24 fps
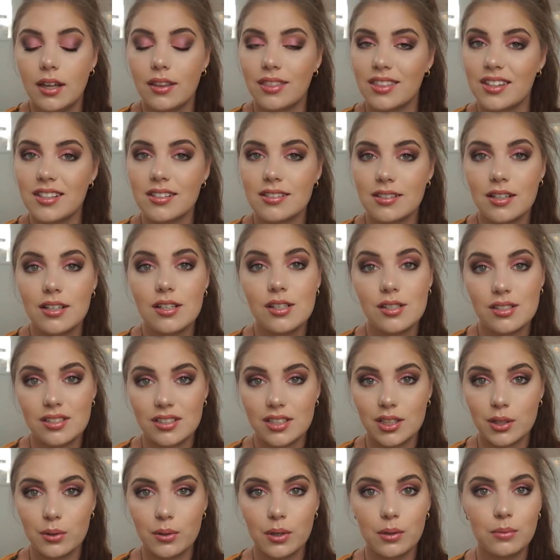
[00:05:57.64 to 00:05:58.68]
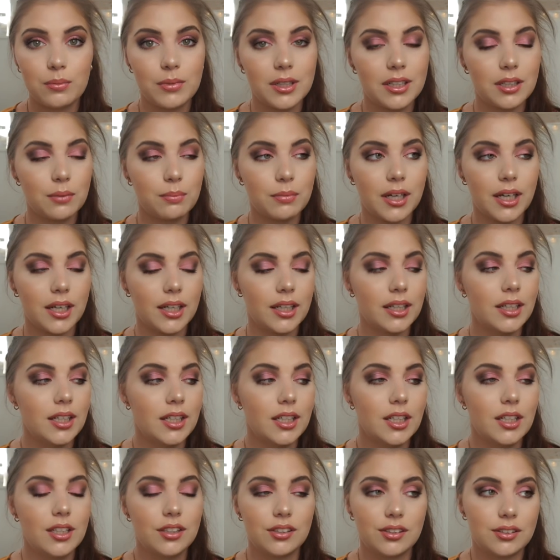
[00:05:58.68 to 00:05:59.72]
this serum in my
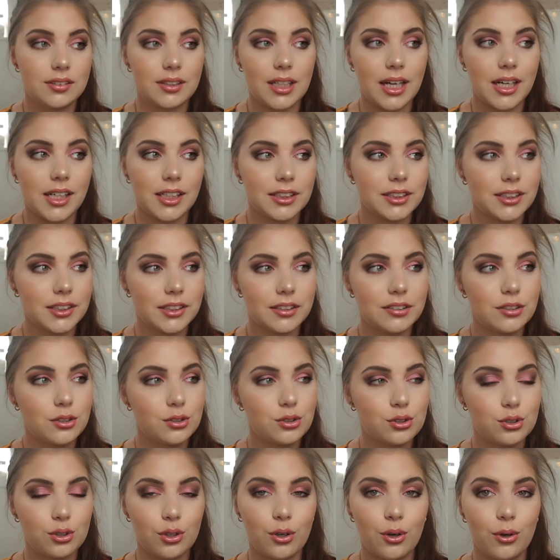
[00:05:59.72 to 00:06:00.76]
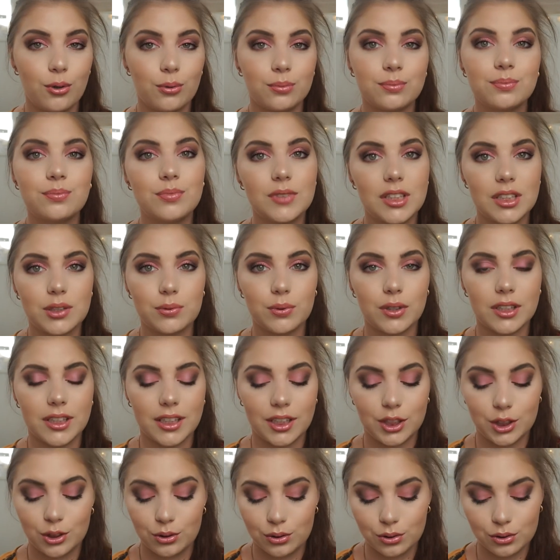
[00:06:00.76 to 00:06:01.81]
stash, so this will
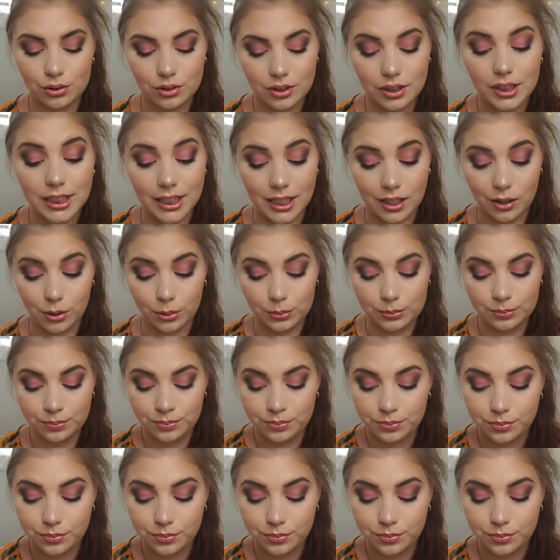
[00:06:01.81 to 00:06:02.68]
get used now.